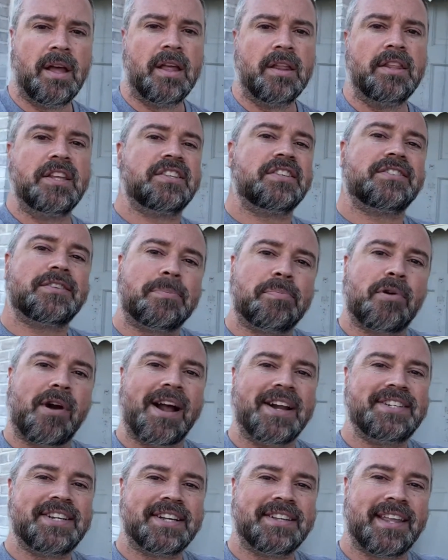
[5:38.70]
This is a
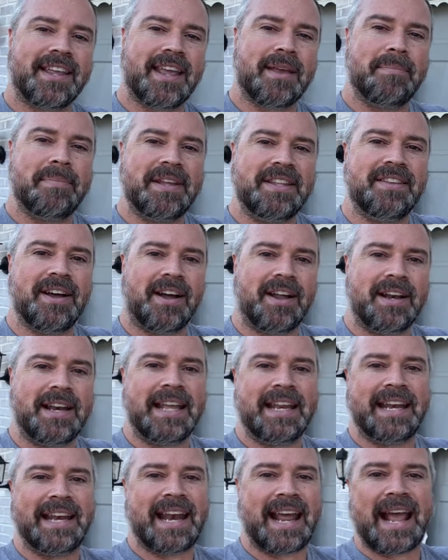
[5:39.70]
project that can be done
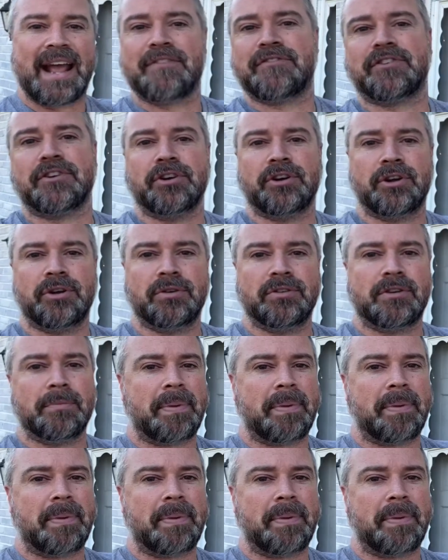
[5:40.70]
in an afternoon.